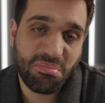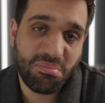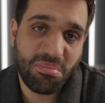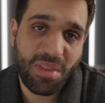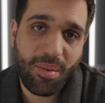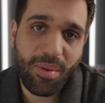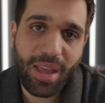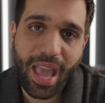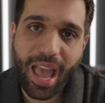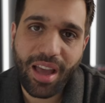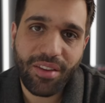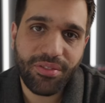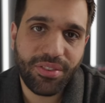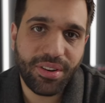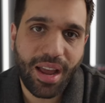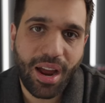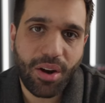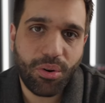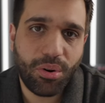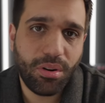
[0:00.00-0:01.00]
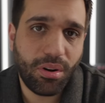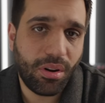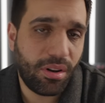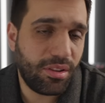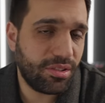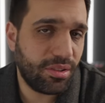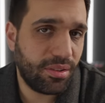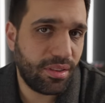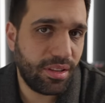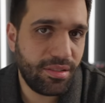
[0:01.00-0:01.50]
Maybe half an hour.
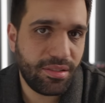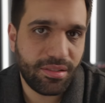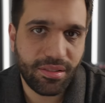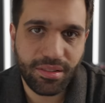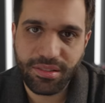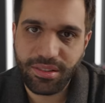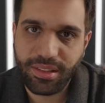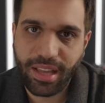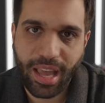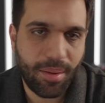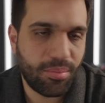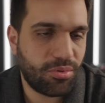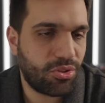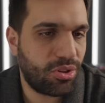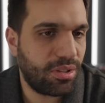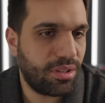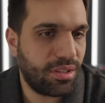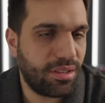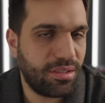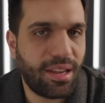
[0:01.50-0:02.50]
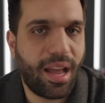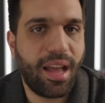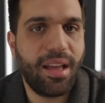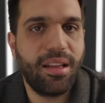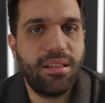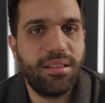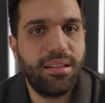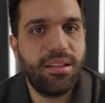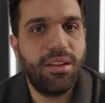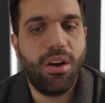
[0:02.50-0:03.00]
Also, this is captured
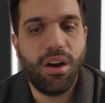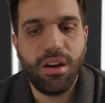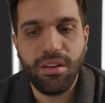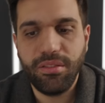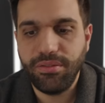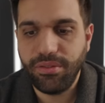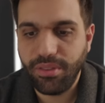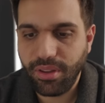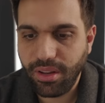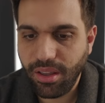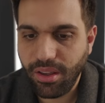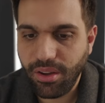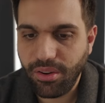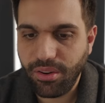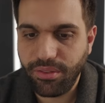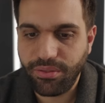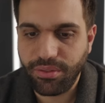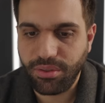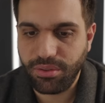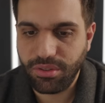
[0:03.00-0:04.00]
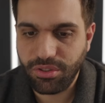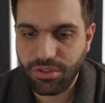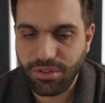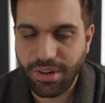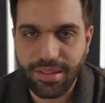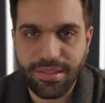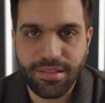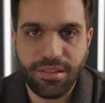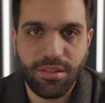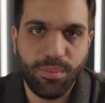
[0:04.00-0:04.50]
entirely on video. If you're
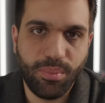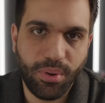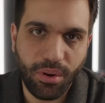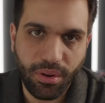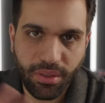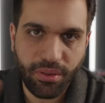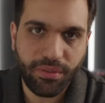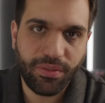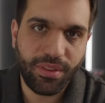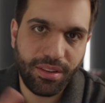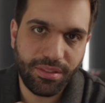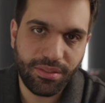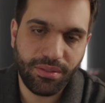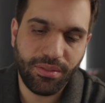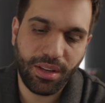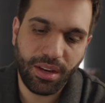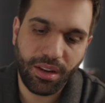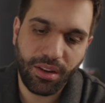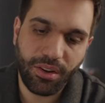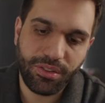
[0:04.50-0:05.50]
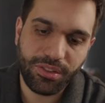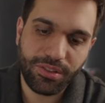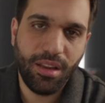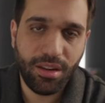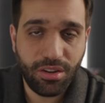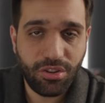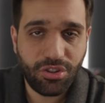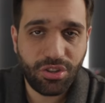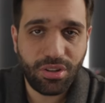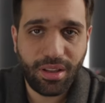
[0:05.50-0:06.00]
interested, both of these videos,
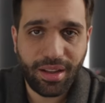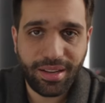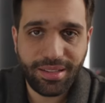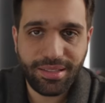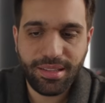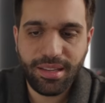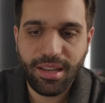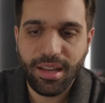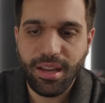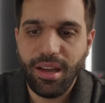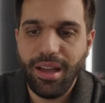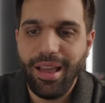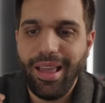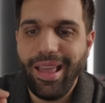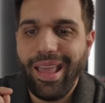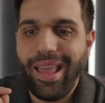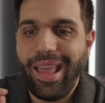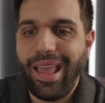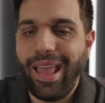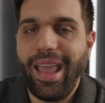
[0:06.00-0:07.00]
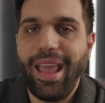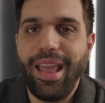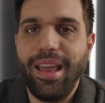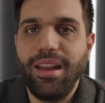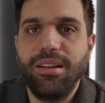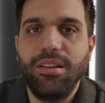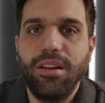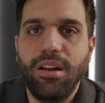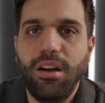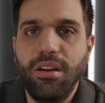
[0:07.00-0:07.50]
initial idea
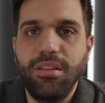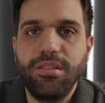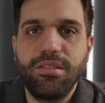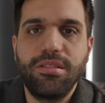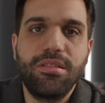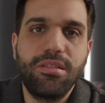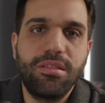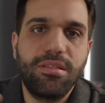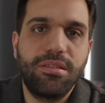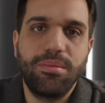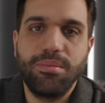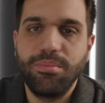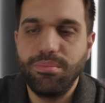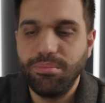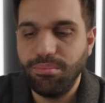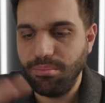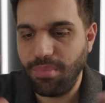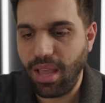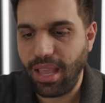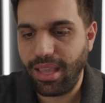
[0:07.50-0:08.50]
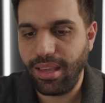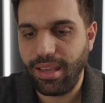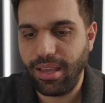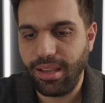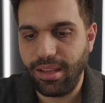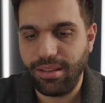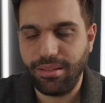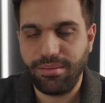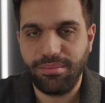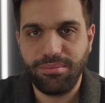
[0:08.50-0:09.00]
and us
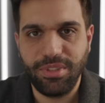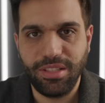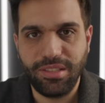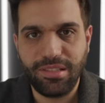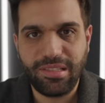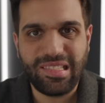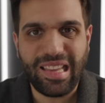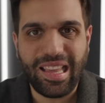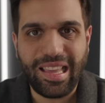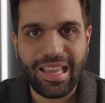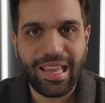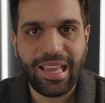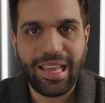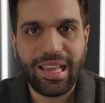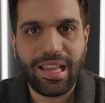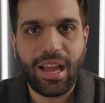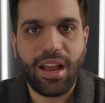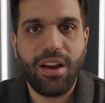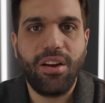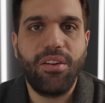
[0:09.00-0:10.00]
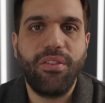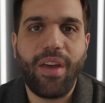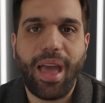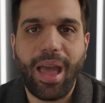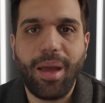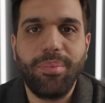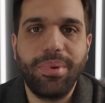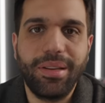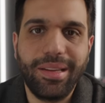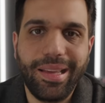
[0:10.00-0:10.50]
making the singing kind of
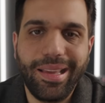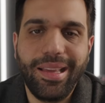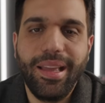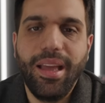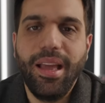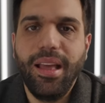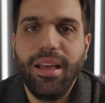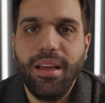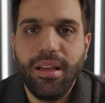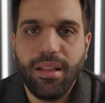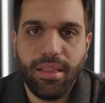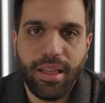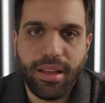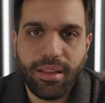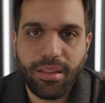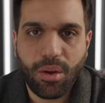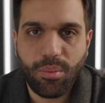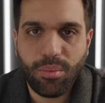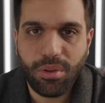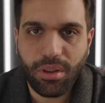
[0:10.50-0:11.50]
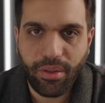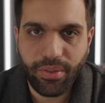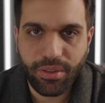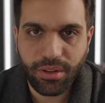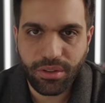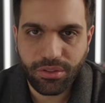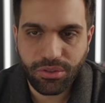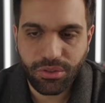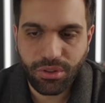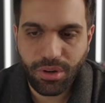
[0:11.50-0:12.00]
happening, link down below in
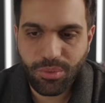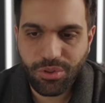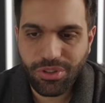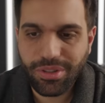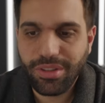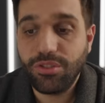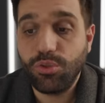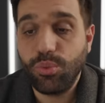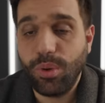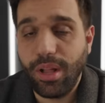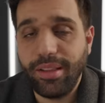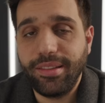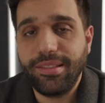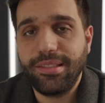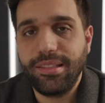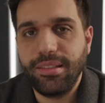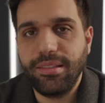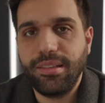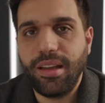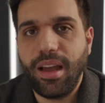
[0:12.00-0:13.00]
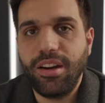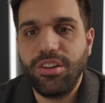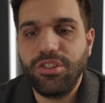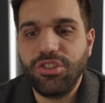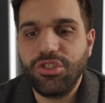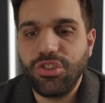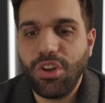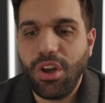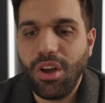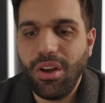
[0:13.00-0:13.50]
the description, as well as the entire
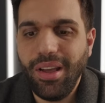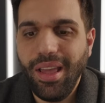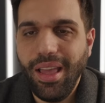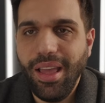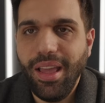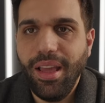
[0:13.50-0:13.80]
song.